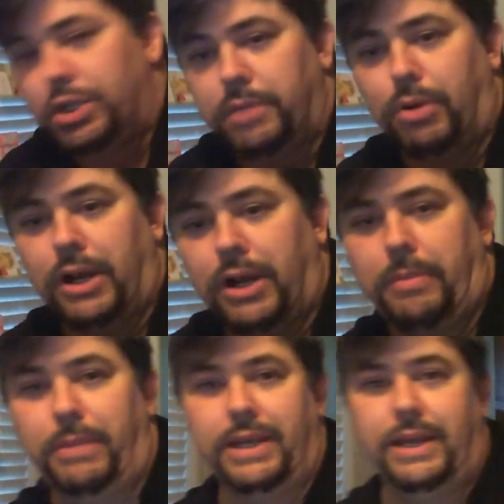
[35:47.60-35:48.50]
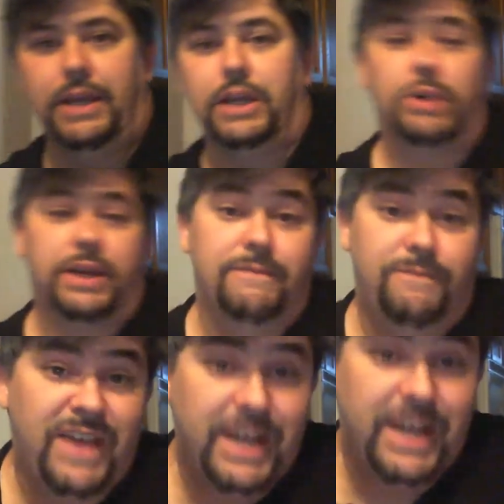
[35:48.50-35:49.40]
probably go to
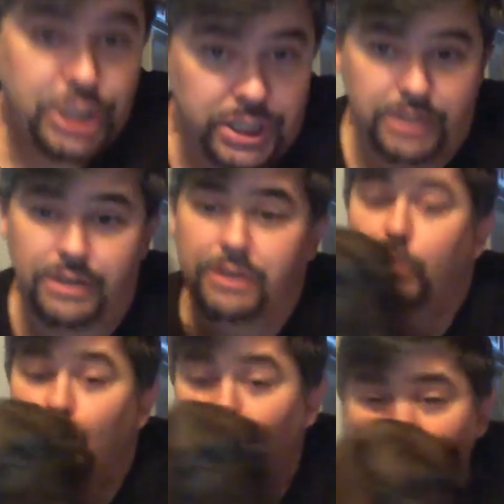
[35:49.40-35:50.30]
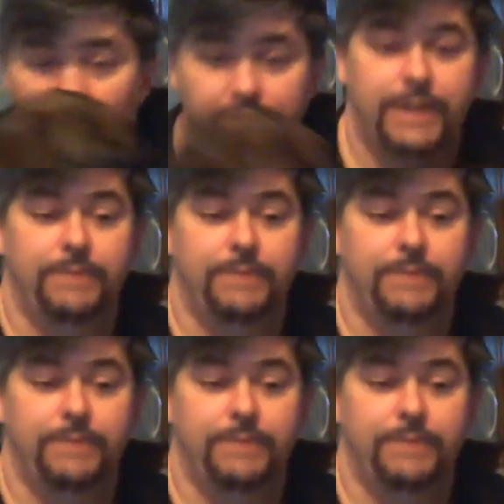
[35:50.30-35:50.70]
confession and it was